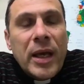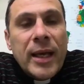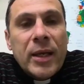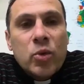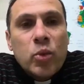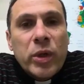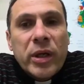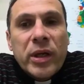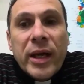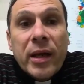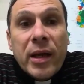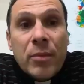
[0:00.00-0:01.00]
And we're
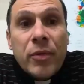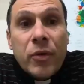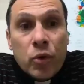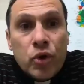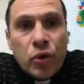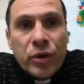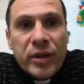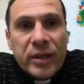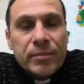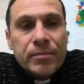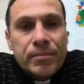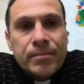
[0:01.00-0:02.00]
going to come through
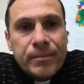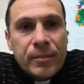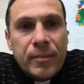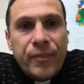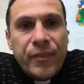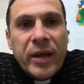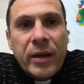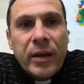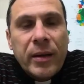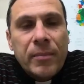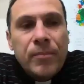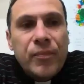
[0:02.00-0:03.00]
Jordan.
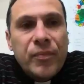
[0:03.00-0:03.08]
Because,